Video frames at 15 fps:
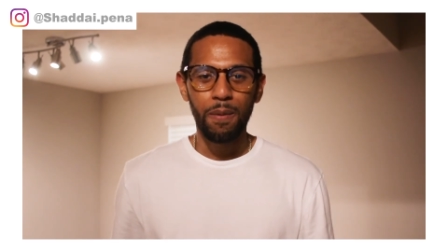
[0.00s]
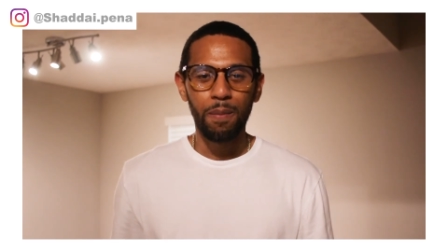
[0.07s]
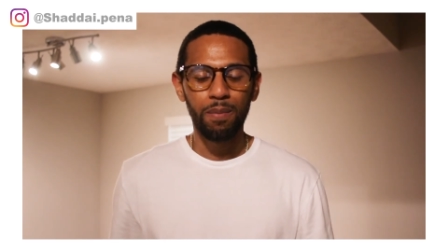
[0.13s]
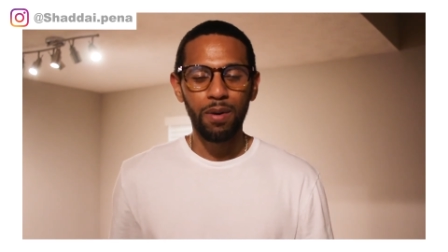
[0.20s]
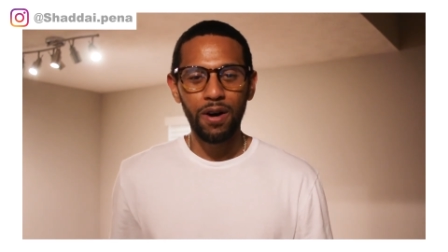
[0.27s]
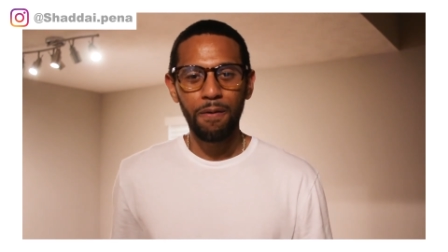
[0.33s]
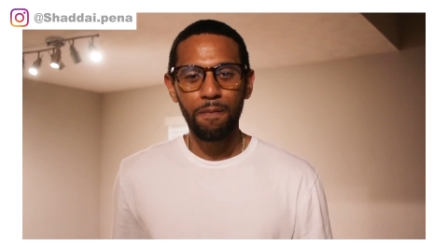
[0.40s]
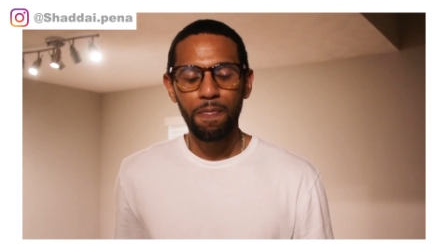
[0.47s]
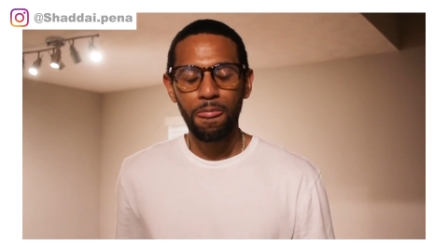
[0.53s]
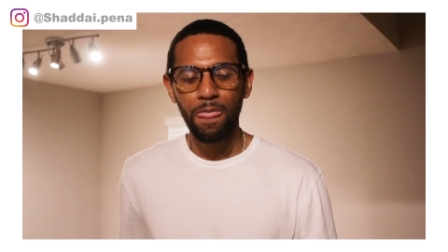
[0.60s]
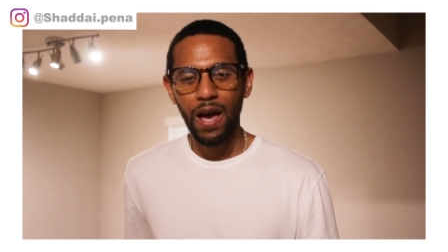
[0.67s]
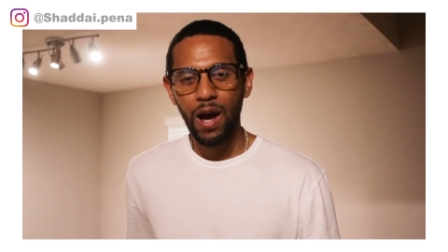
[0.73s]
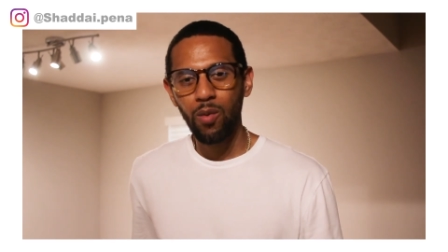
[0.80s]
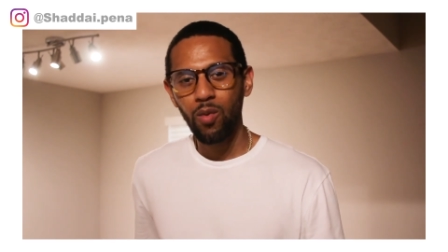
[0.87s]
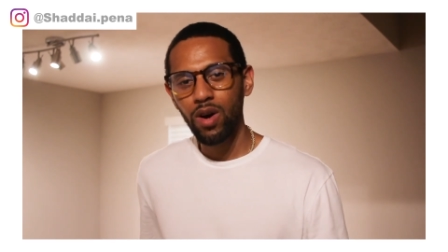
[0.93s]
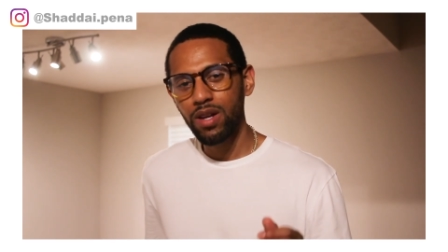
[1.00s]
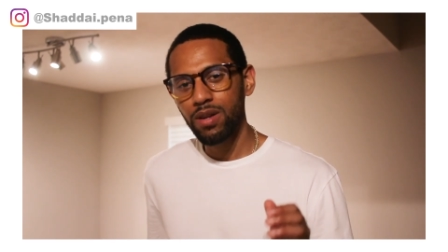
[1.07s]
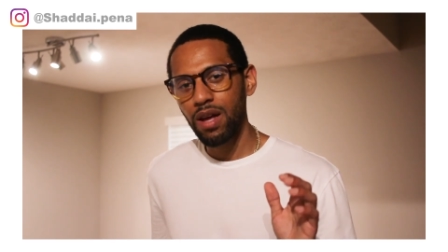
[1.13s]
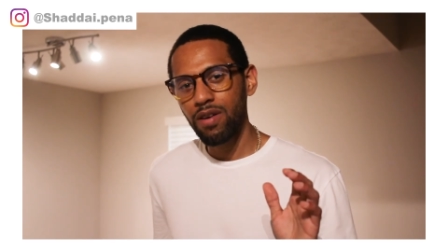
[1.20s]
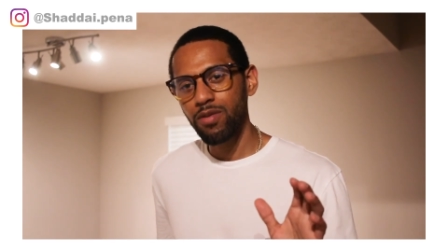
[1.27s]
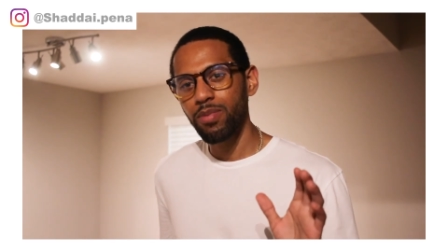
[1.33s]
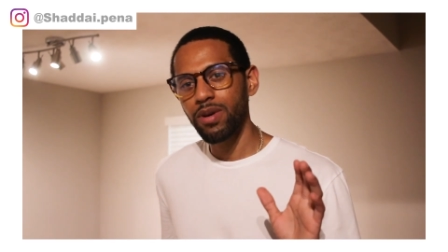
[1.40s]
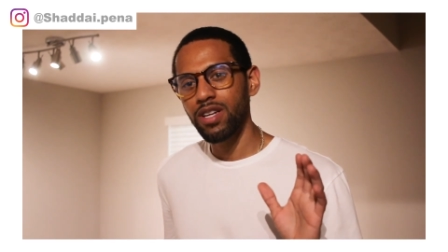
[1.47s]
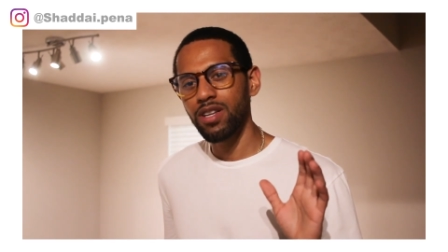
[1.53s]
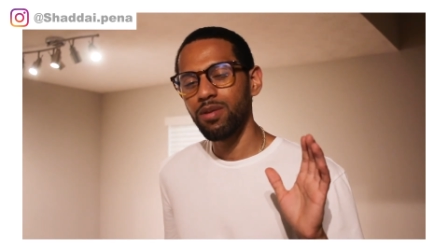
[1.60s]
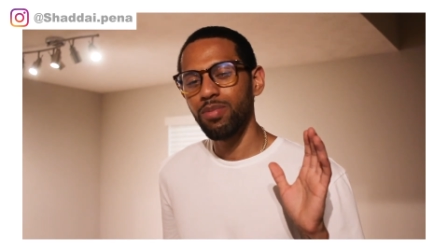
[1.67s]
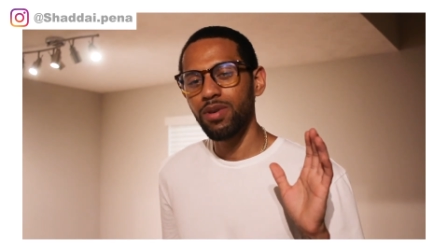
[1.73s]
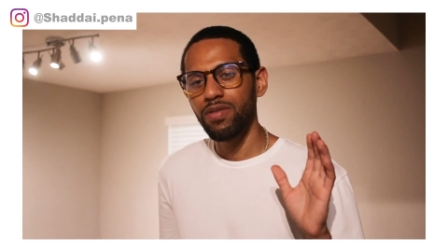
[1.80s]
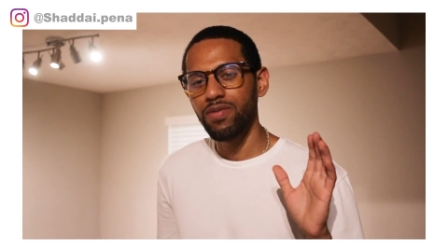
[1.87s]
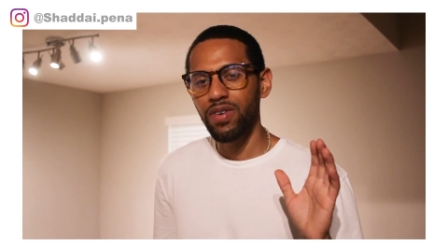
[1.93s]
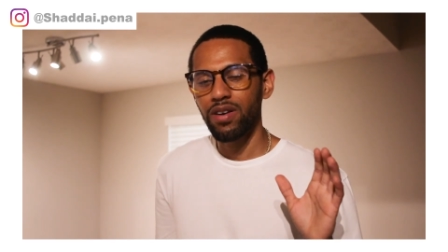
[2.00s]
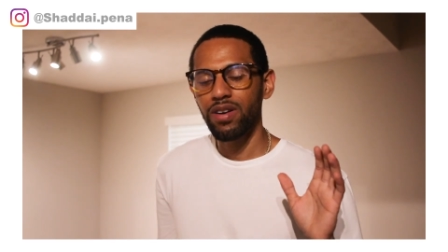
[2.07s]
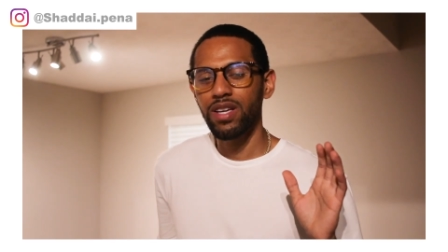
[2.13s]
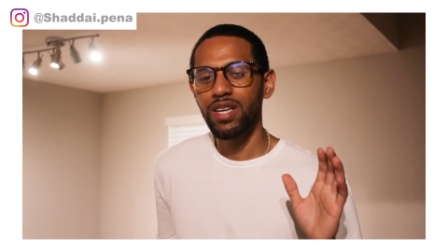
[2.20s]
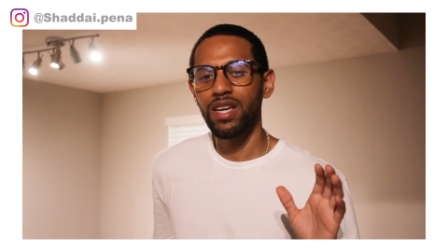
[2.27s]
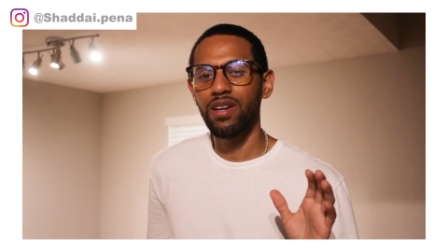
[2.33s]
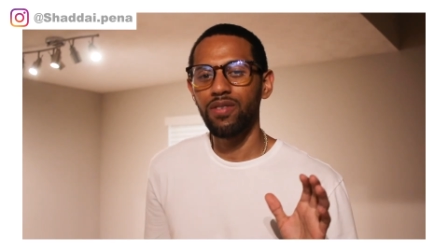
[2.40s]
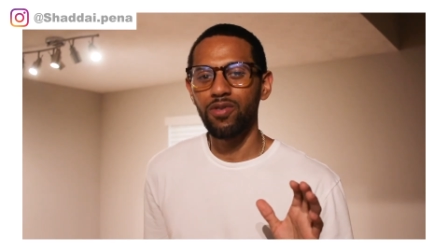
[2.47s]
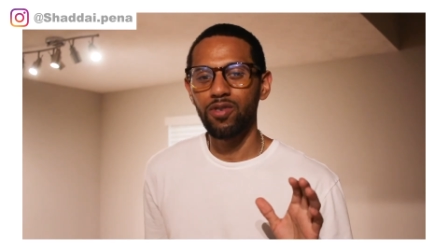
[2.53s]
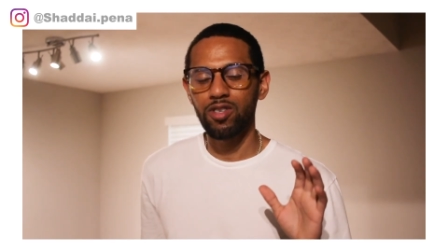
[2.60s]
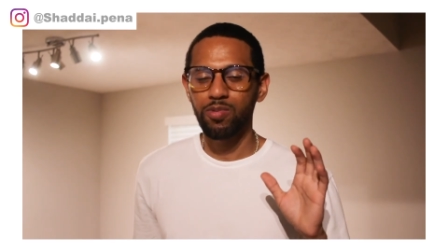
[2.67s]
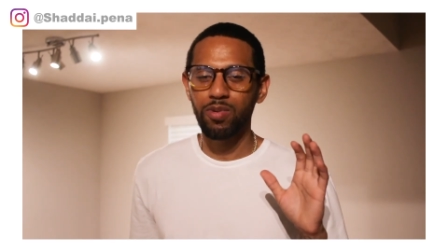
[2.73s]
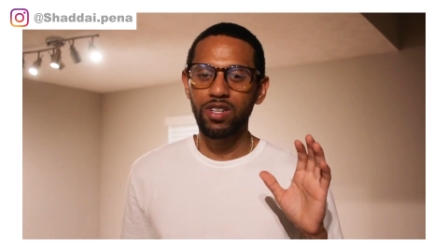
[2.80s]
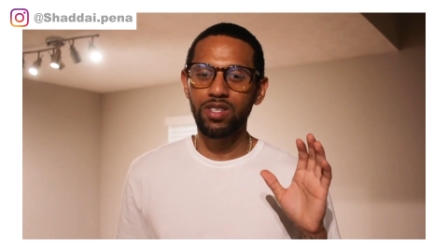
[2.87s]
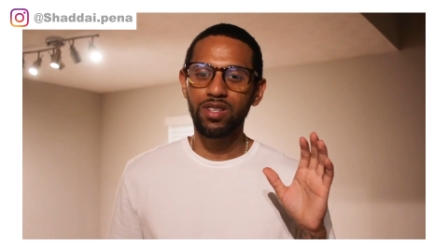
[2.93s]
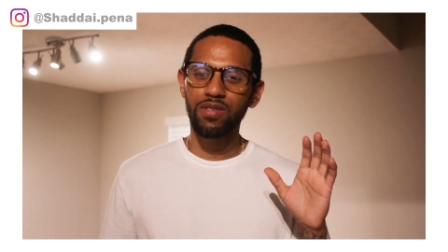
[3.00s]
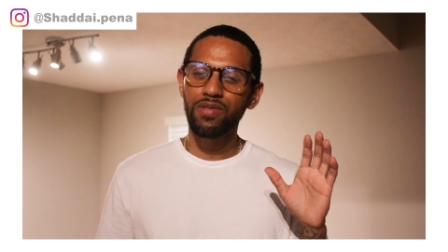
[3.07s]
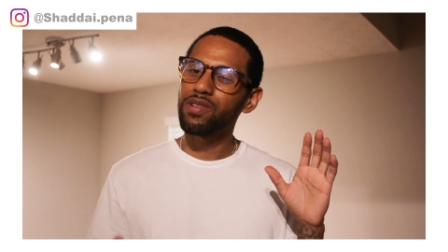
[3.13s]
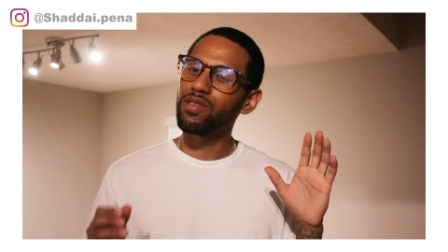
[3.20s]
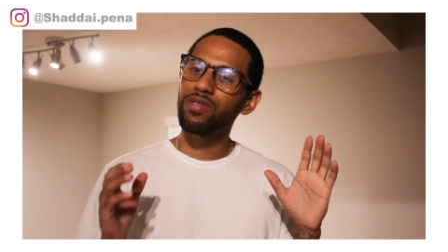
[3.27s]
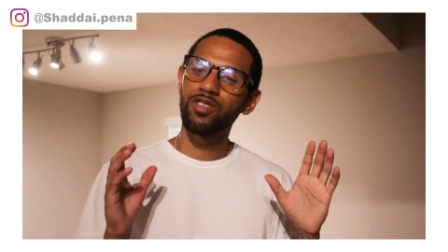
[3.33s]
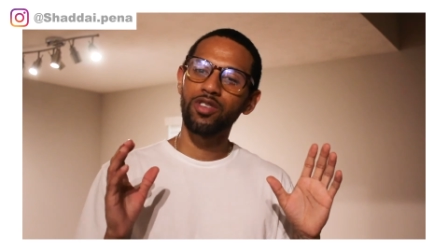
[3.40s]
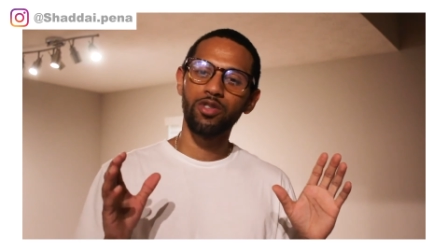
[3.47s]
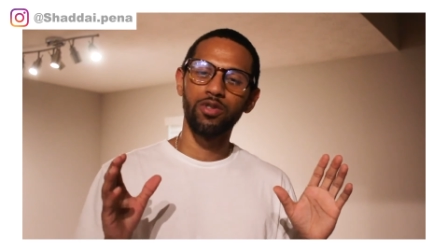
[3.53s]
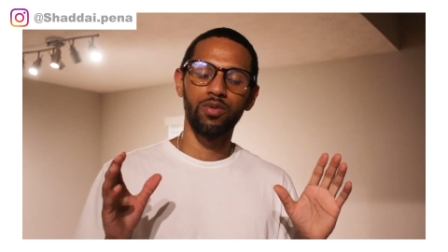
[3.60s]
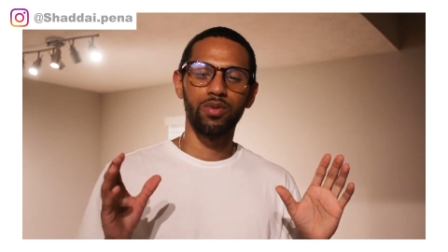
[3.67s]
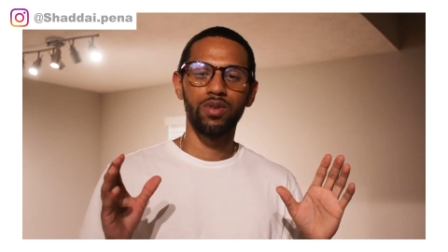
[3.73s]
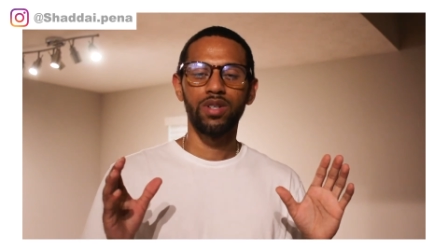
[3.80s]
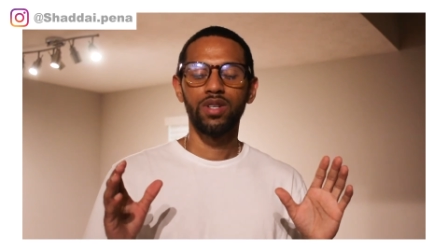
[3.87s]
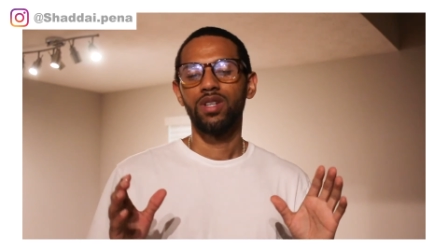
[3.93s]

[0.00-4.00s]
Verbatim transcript: But I want everybody to be very careful, especially if you're new.